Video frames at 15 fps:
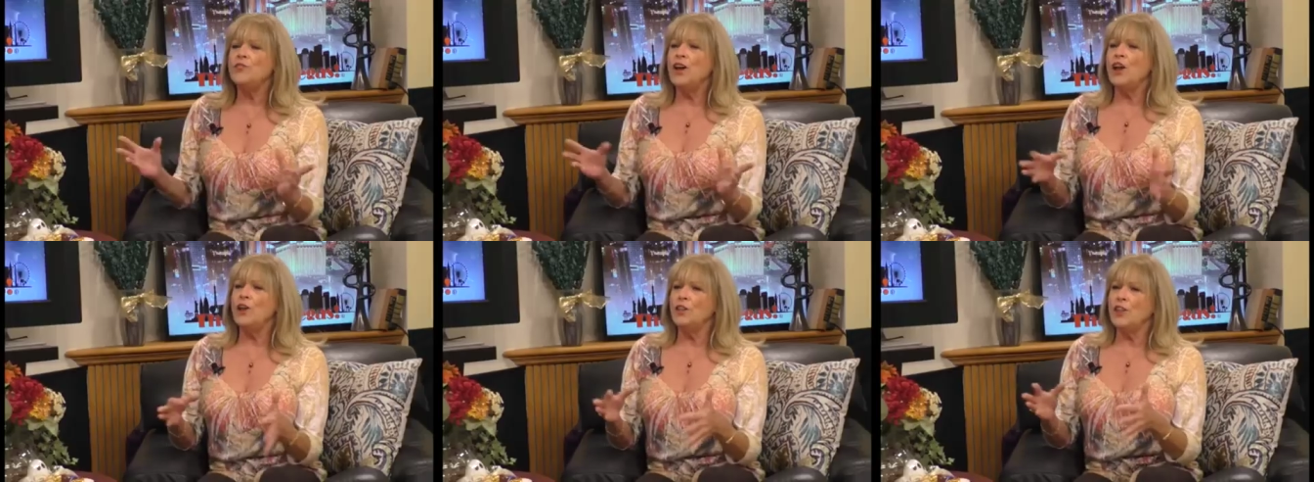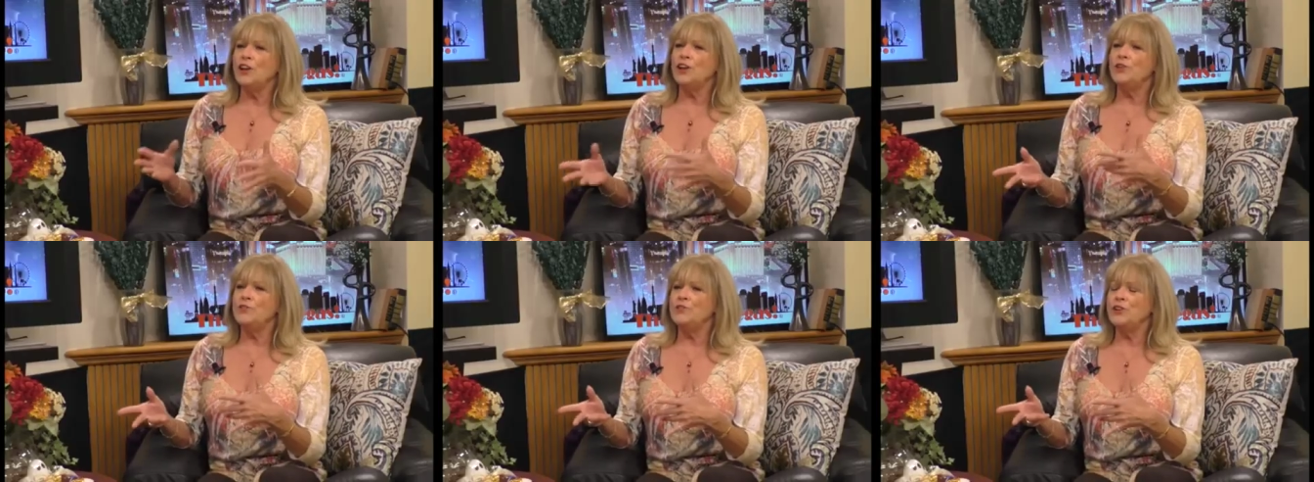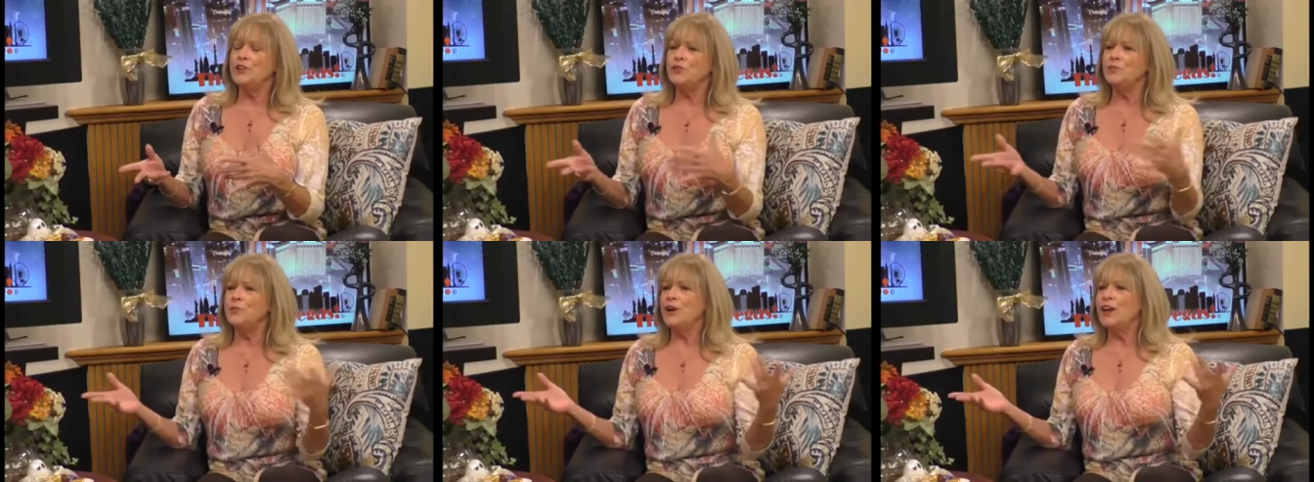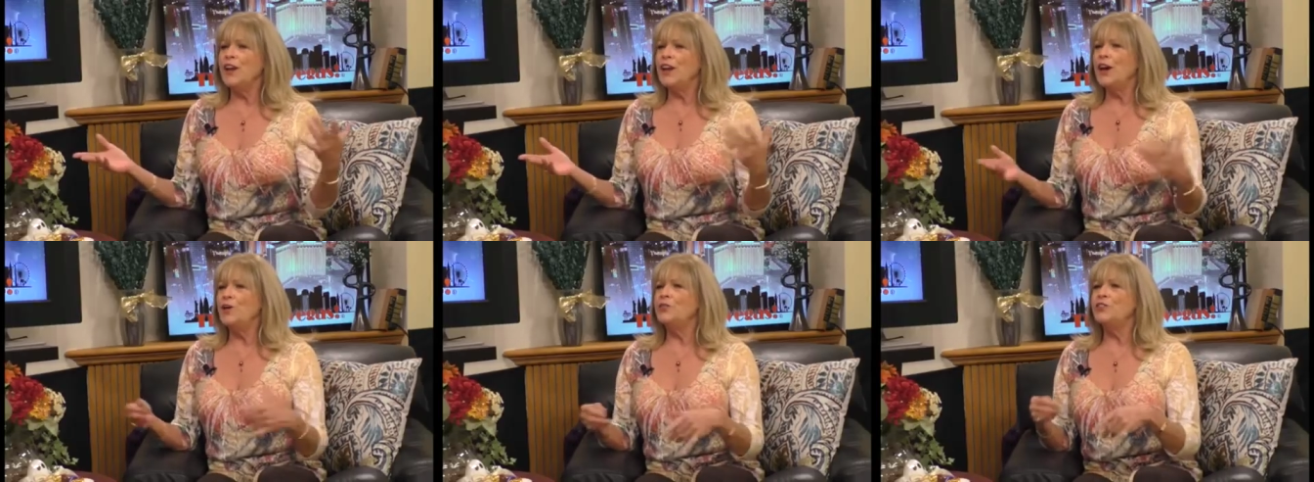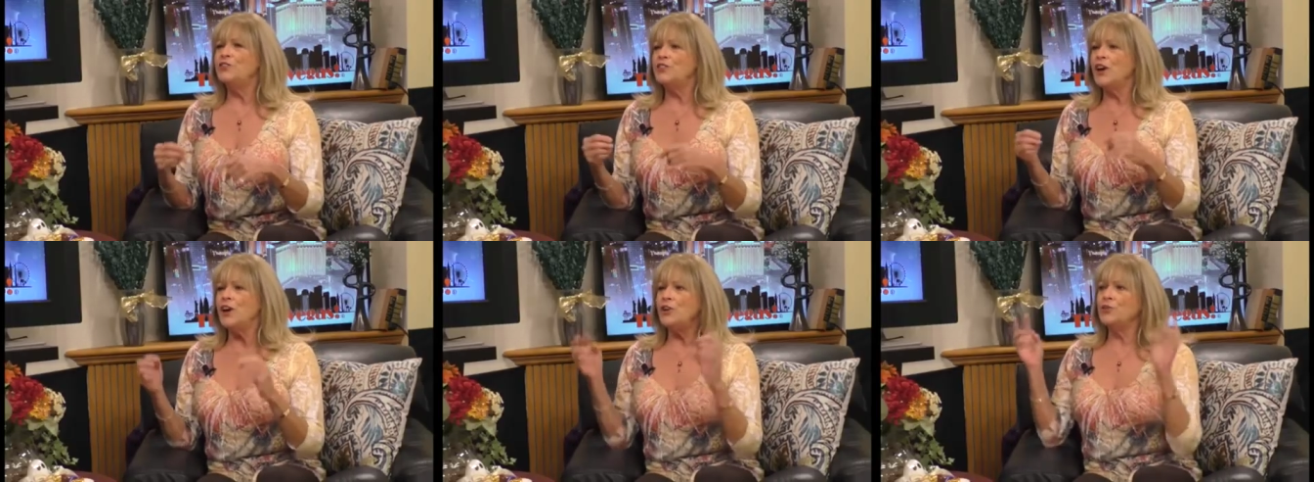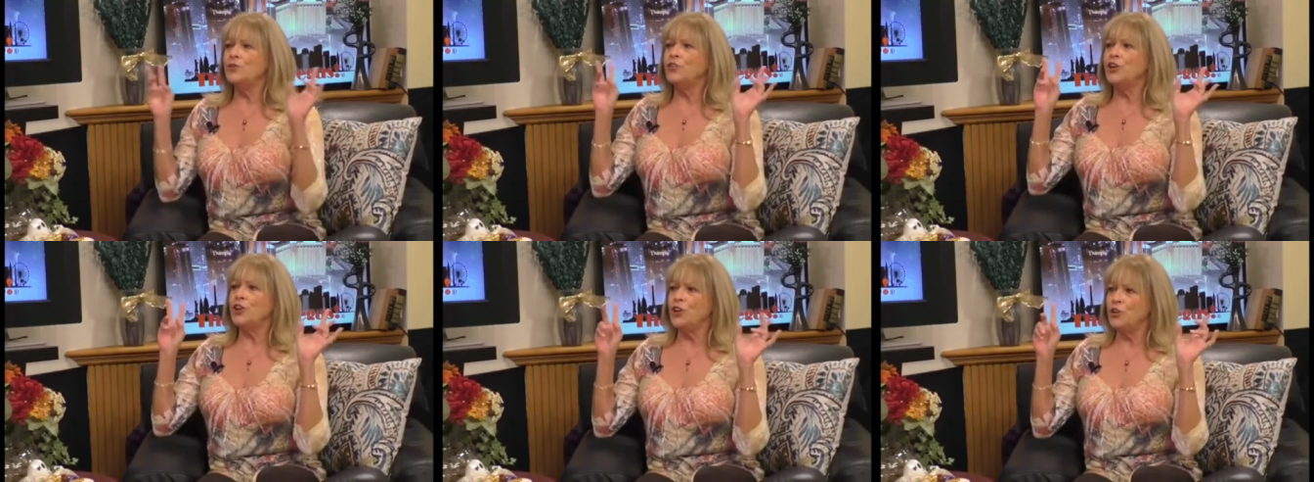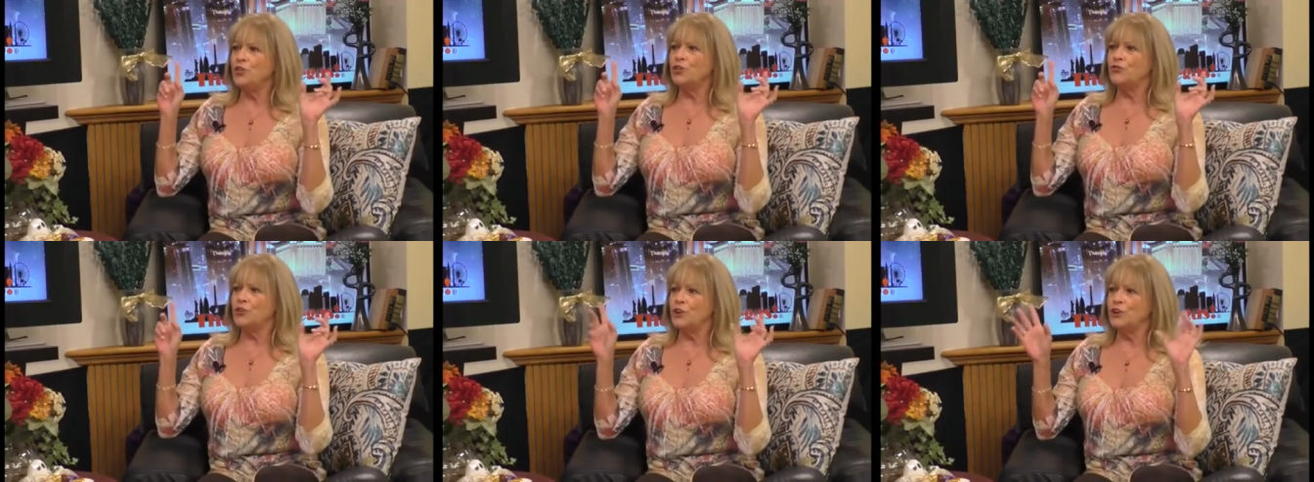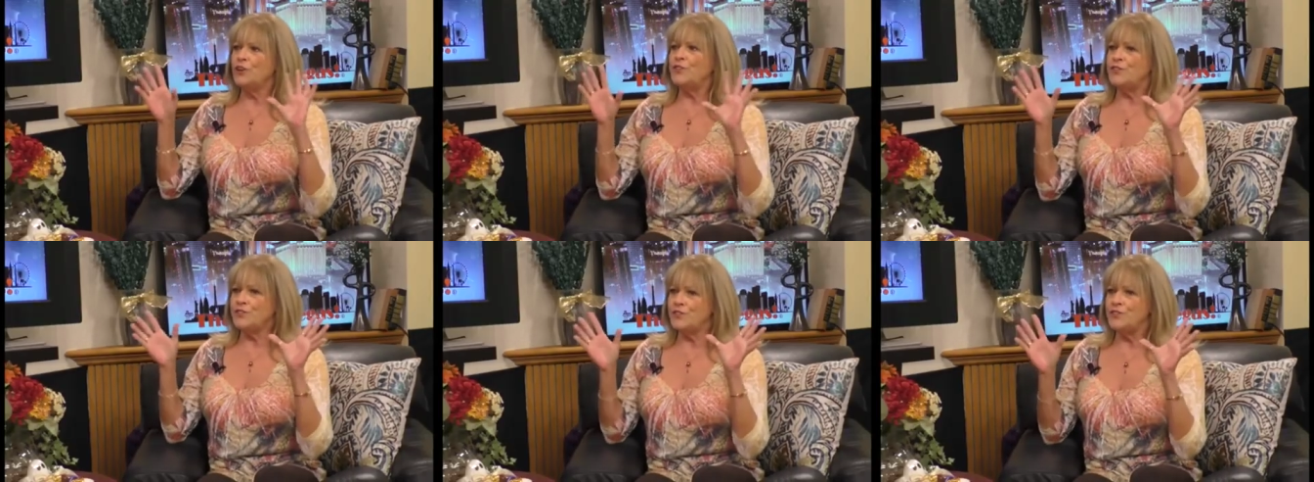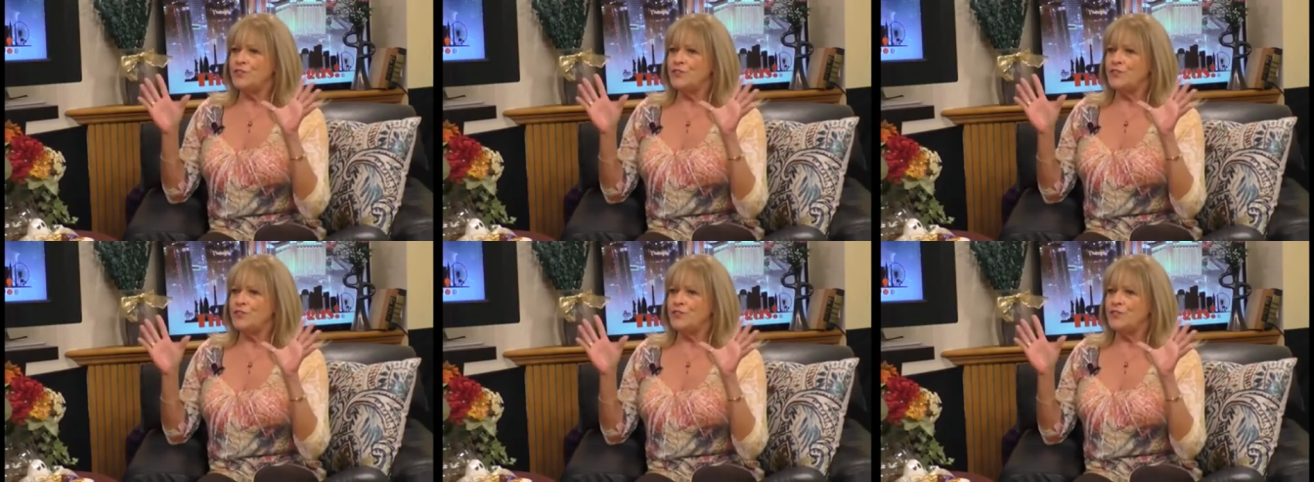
kind of, like you said, you're bringing out the child or the youthfulness